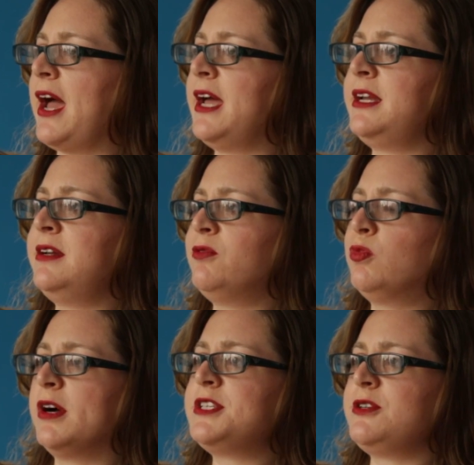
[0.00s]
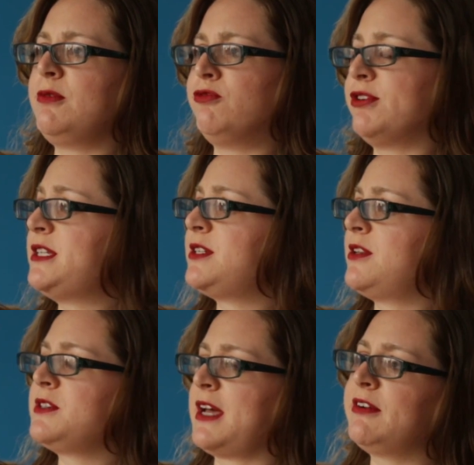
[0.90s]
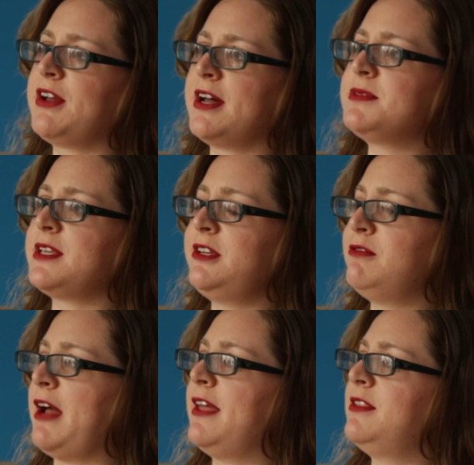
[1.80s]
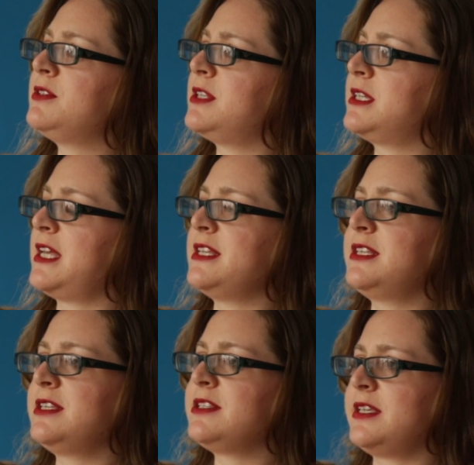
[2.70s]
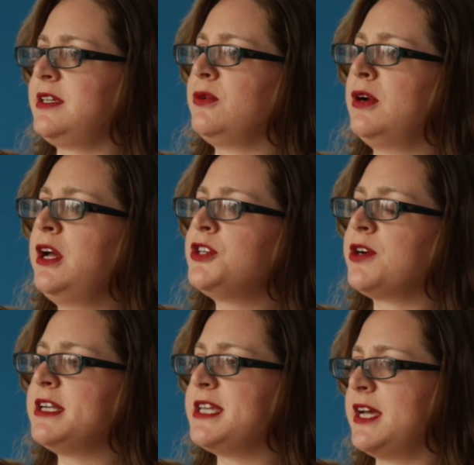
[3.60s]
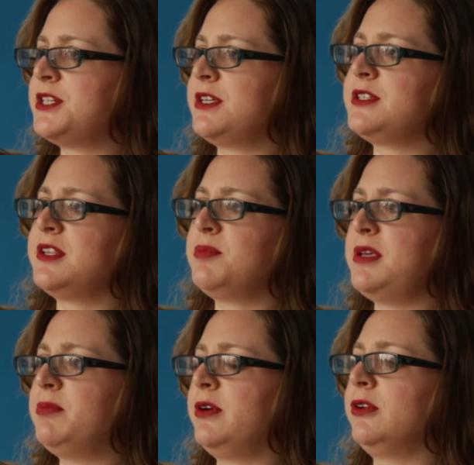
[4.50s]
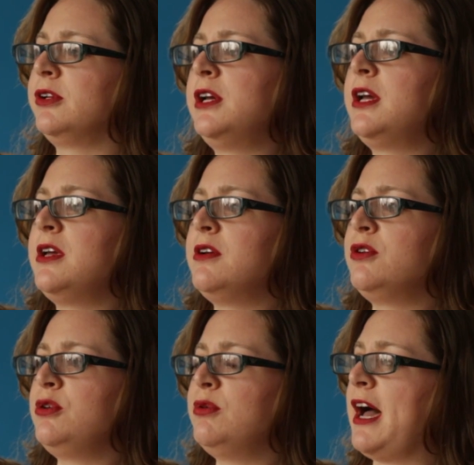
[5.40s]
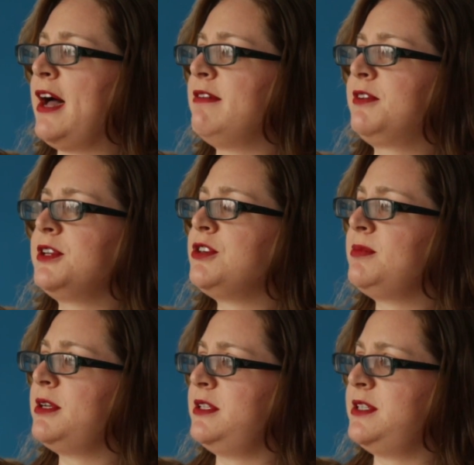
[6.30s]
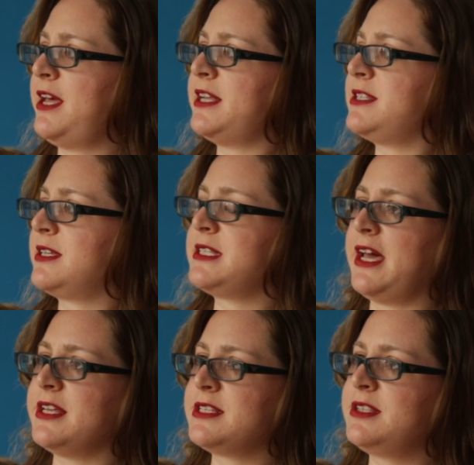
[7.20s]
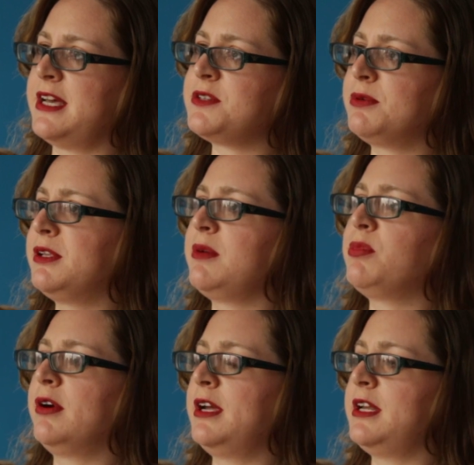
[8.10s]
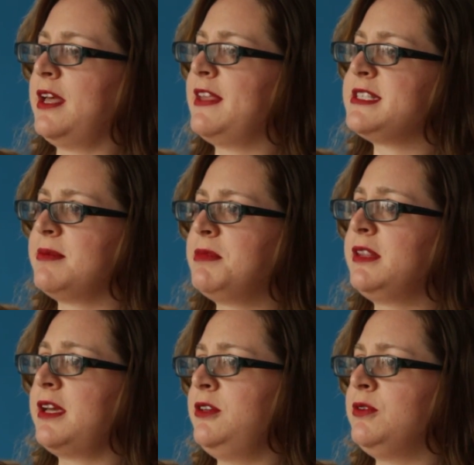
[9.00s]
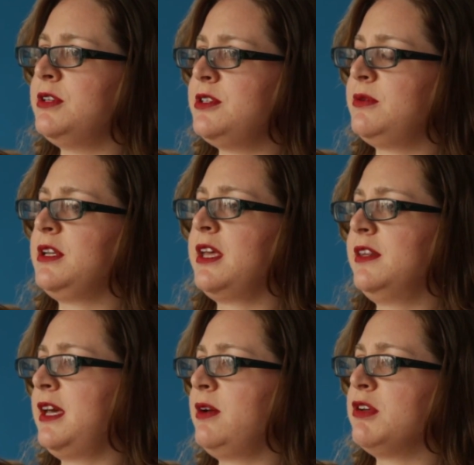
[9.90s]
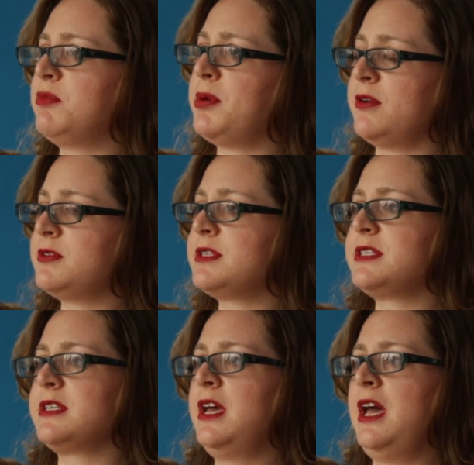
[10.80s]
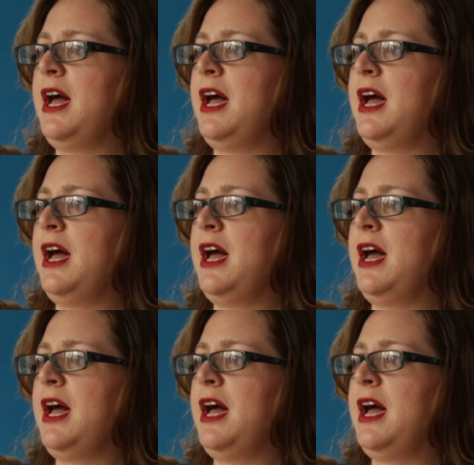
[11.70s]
And once you've reached those outcomes and you've had those successes, to draw attention to the people who have contributed to that success. That's really important, and that's something that you can do in Kindling with posts.